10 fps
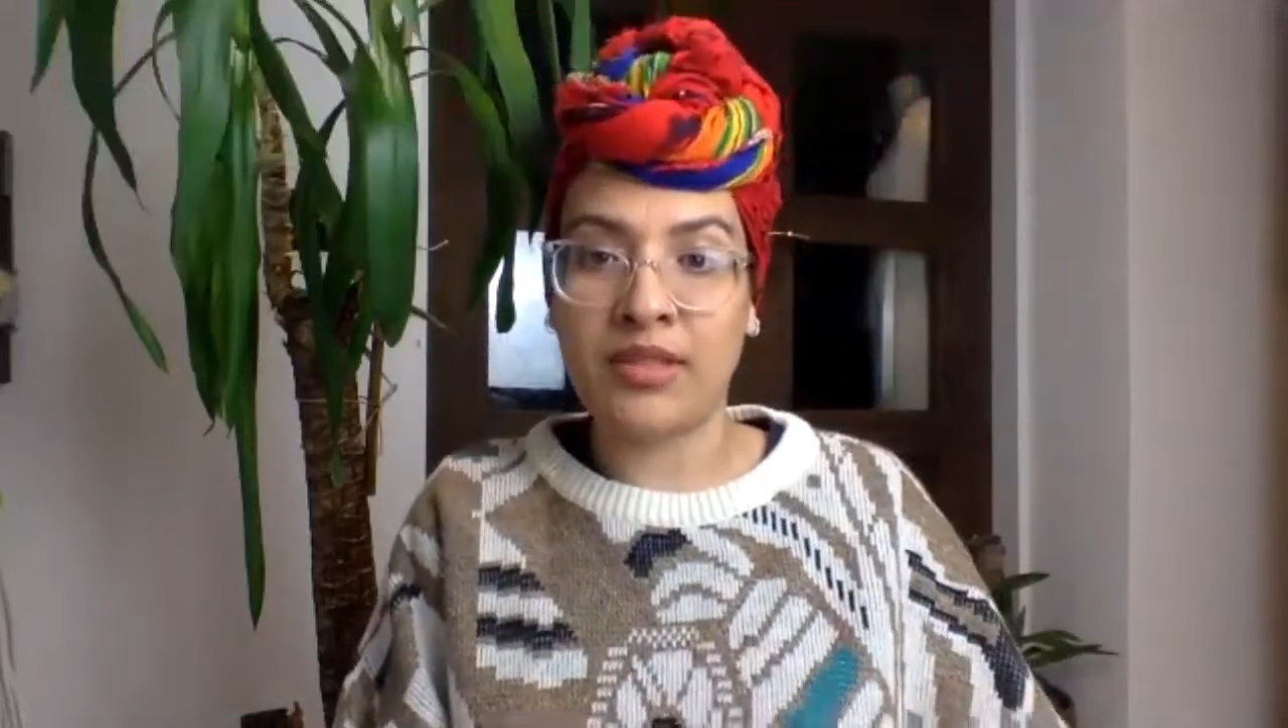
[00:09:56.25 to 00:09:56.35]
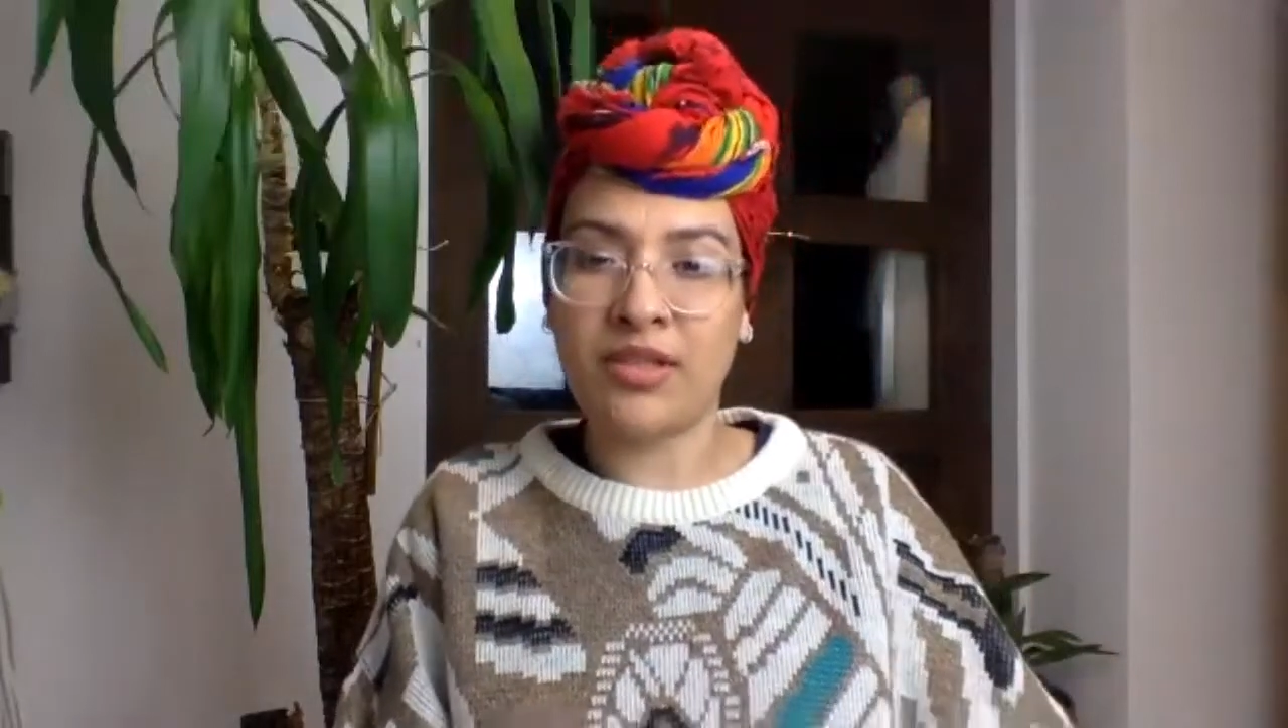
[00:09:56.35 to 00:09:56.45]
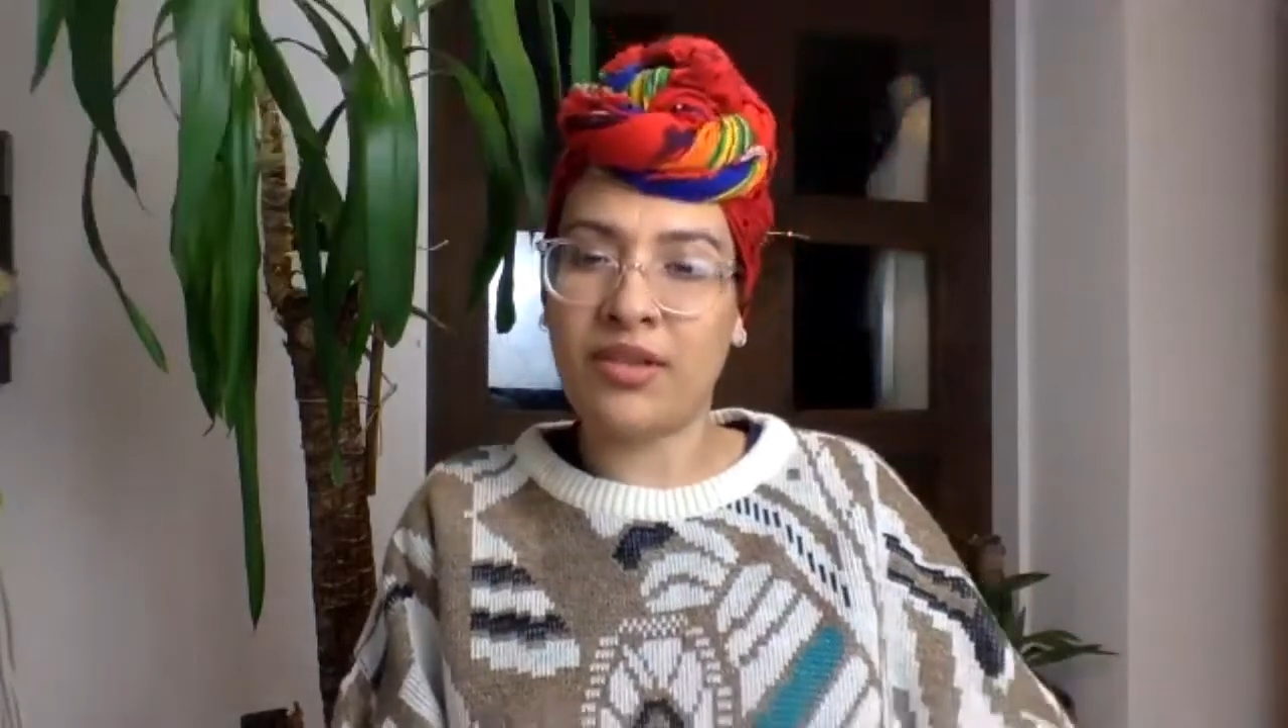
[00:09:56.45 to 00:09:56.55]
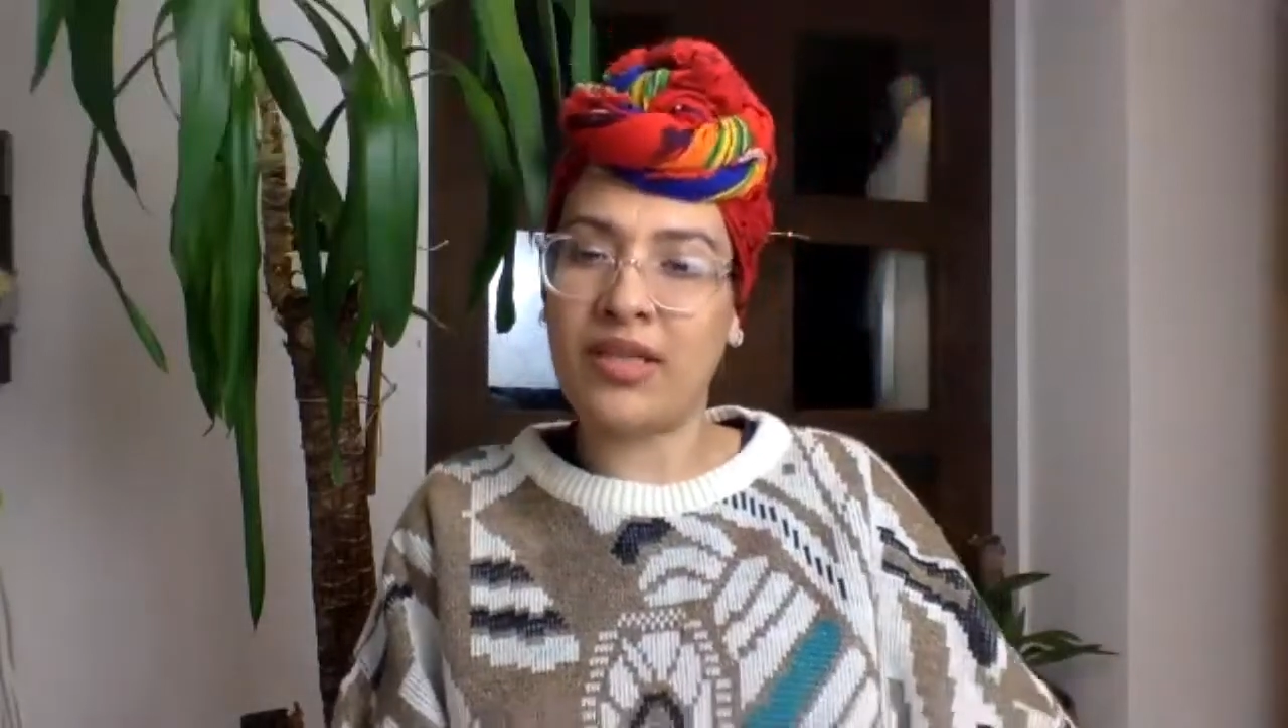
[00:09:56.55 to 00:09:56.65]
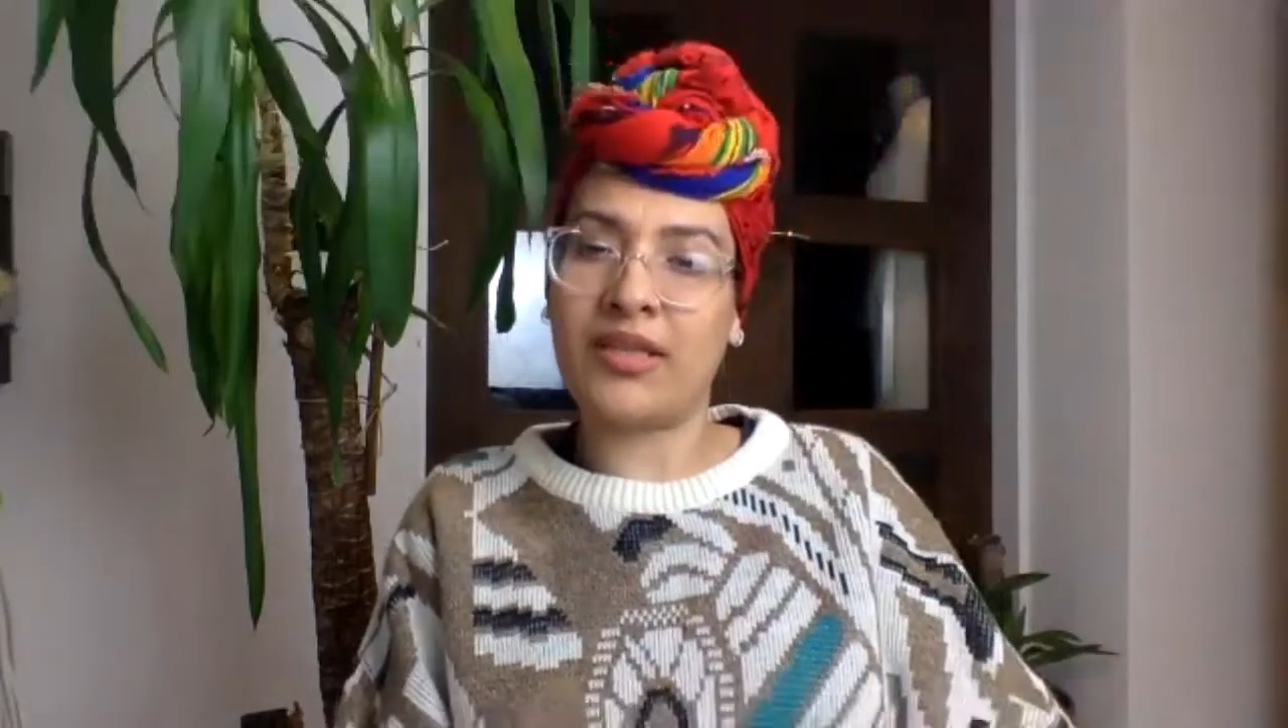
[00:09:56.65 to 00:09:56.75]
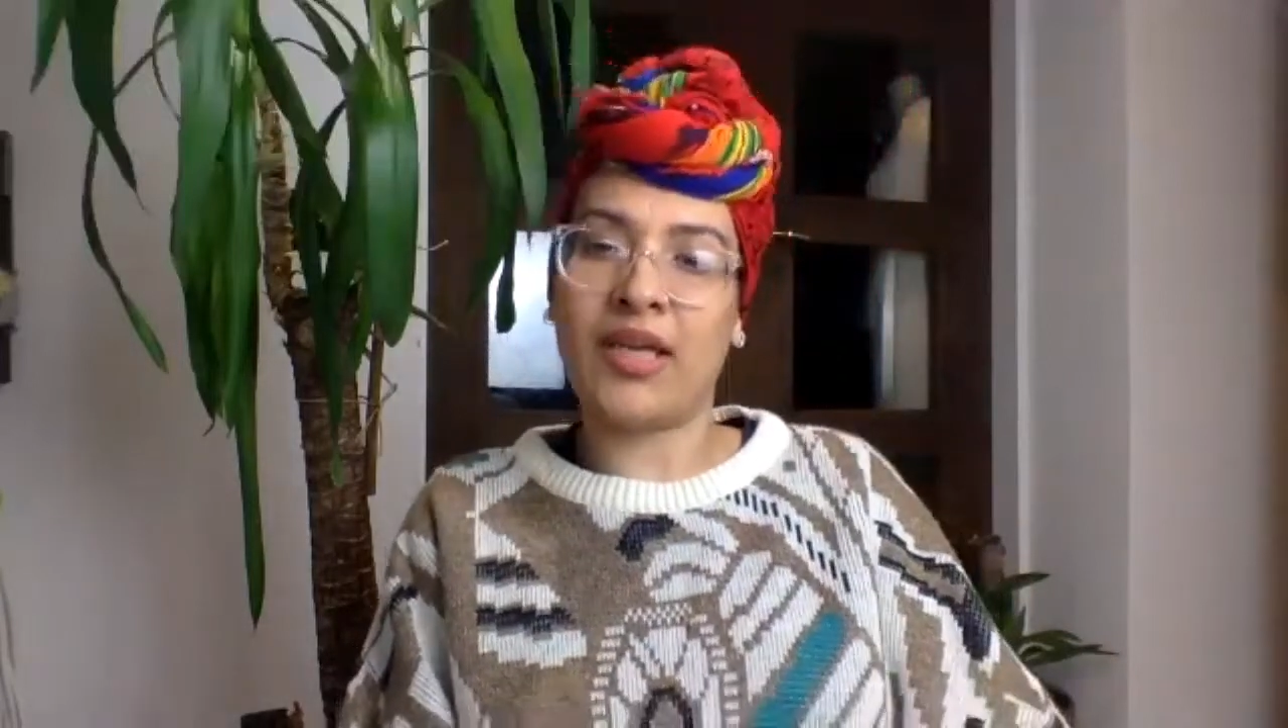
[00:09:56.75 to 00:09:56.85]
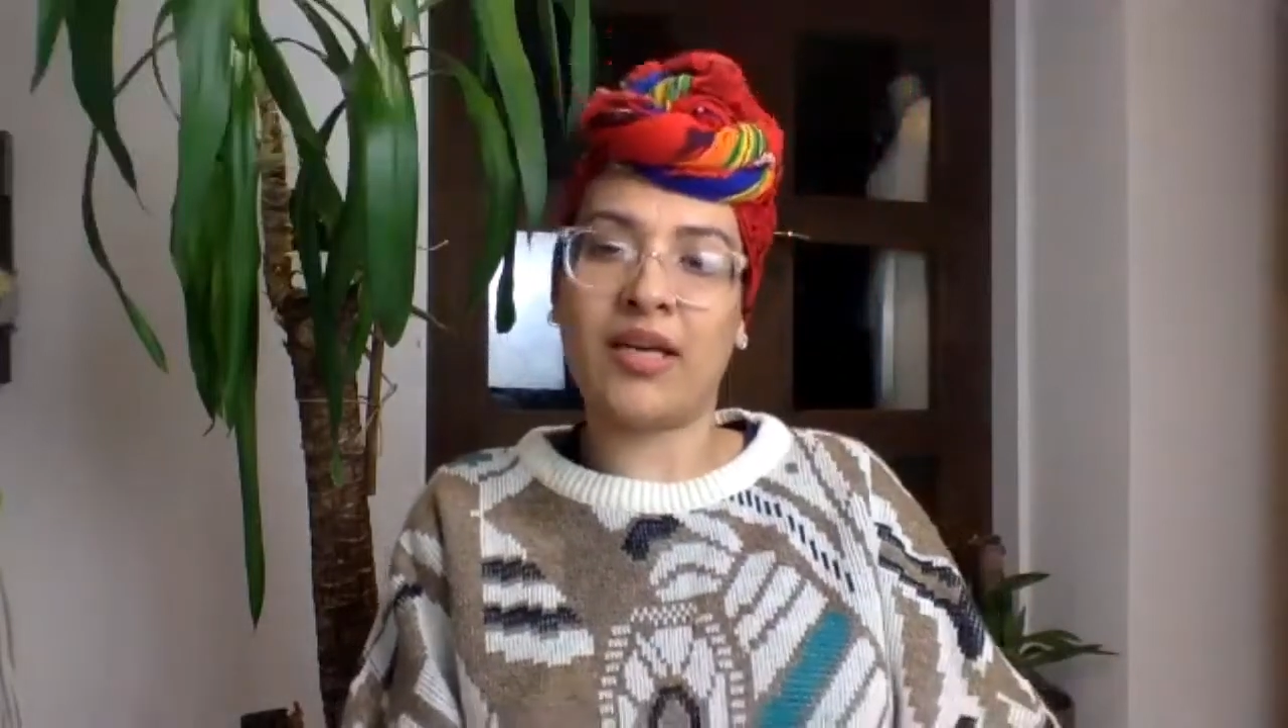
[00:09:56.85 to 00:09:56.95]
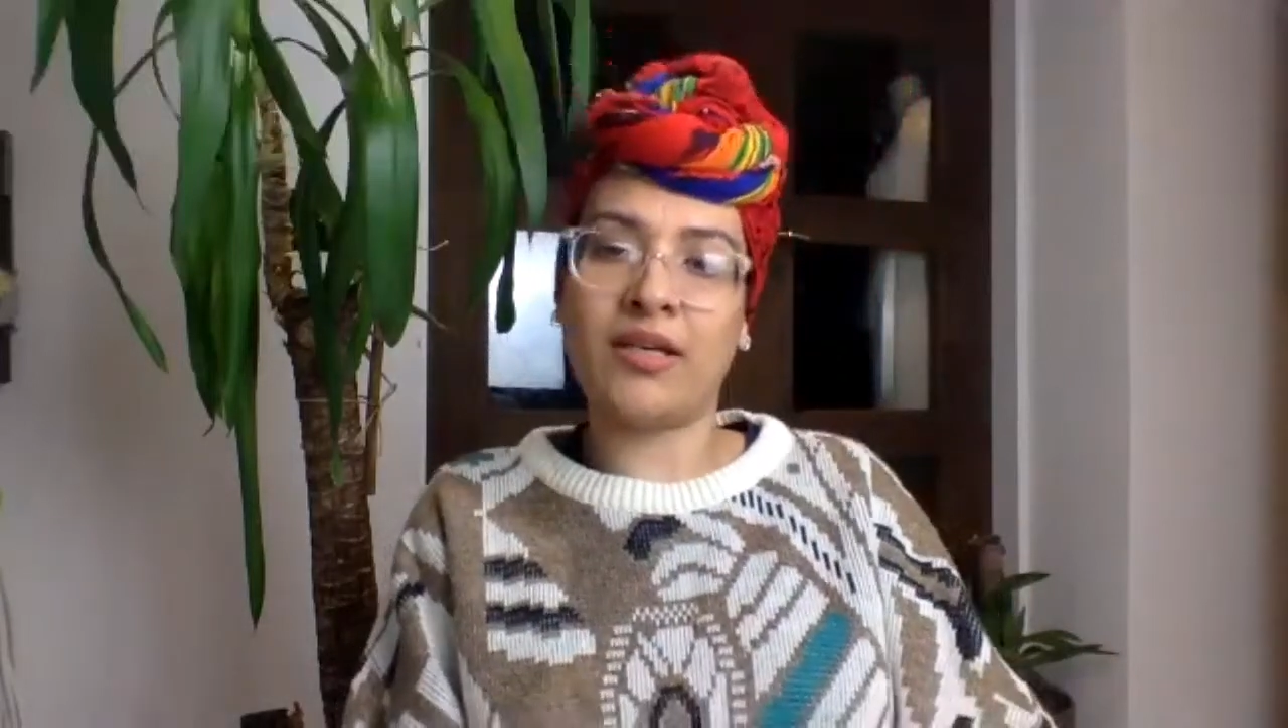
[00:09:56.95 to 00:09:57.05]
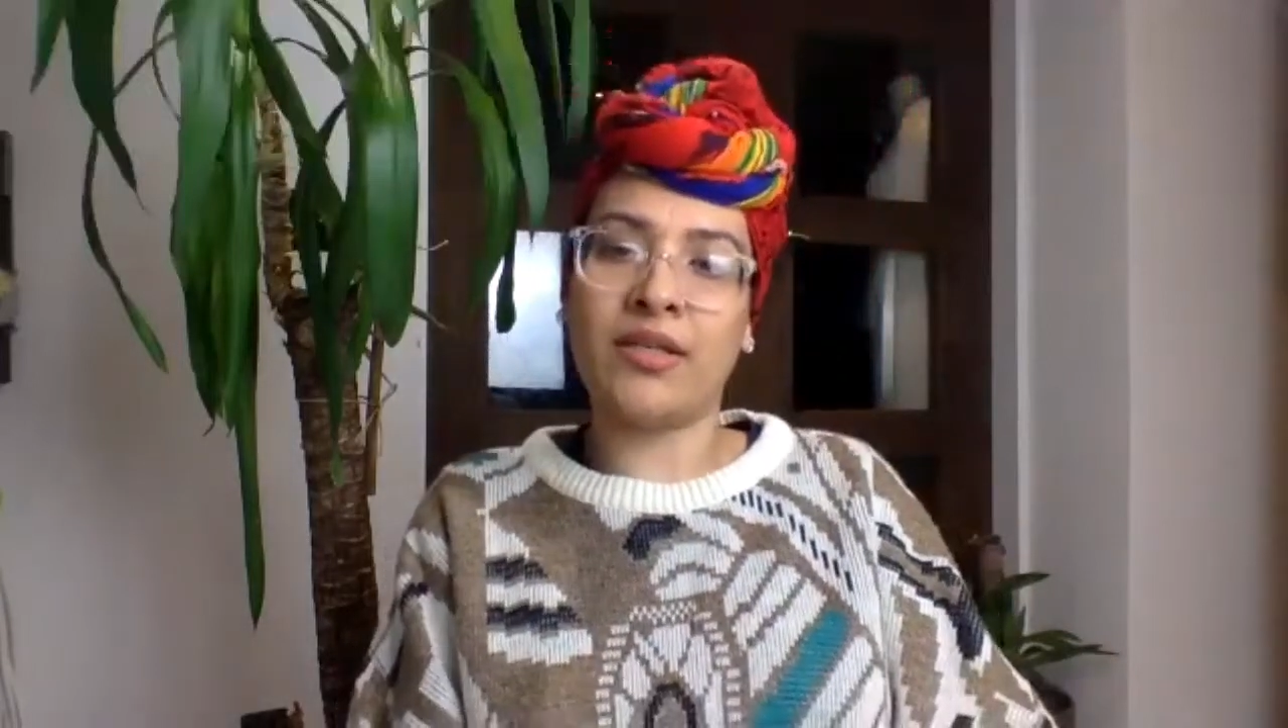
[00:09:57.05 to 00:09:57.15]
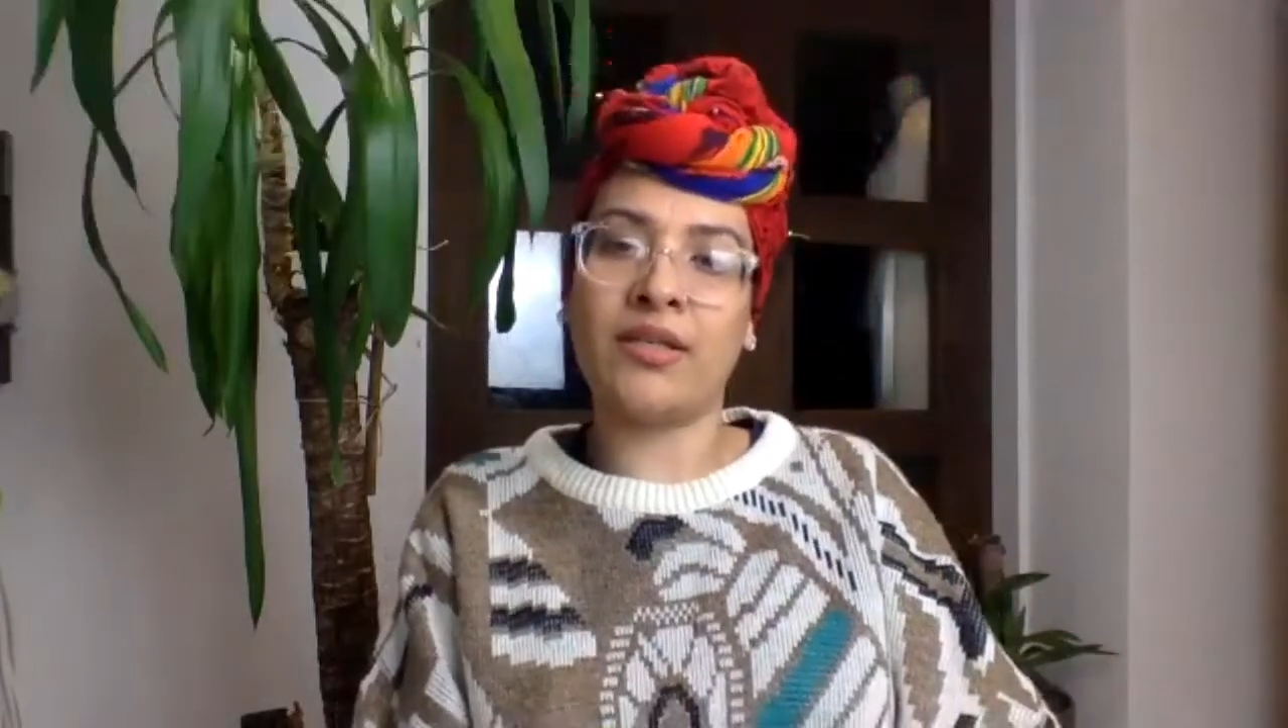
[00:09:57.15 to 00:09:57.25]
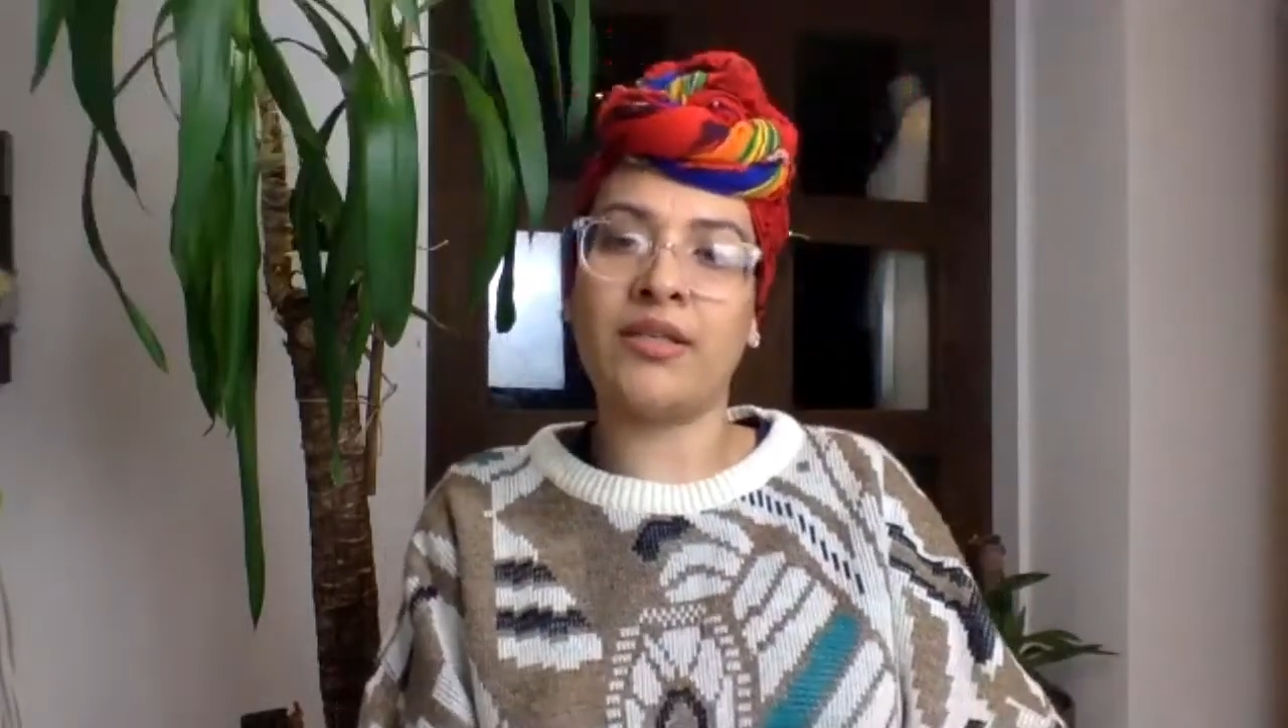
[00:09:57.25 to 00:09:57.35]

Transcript: do you think that could